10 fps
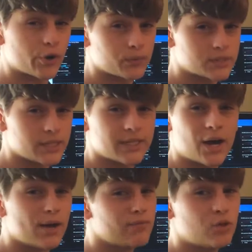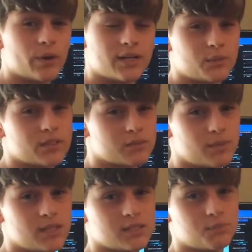frequency. Now I have no idea what this
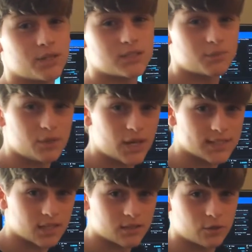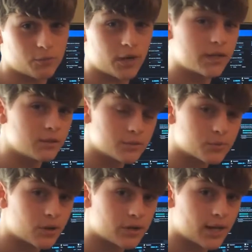means, but some of you guys out there are probably a little bit
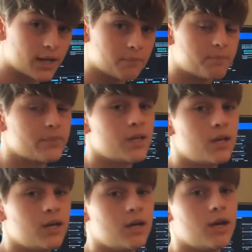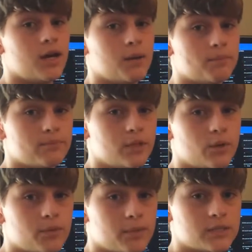smarter than I am.
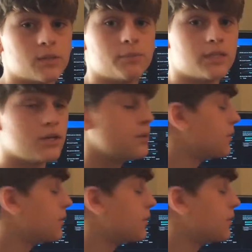Know what it means, so I'm gonna tell you